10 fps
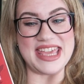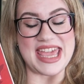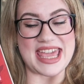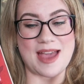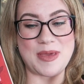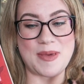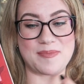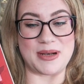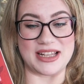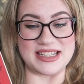It can be a
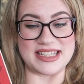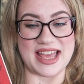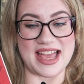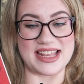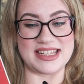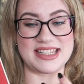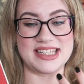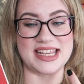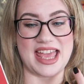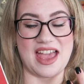bit blunt
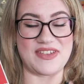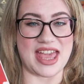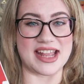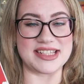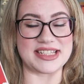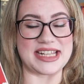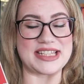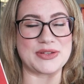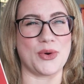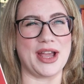and heavy-handed, and
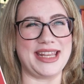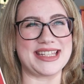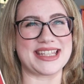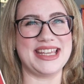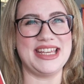it's quite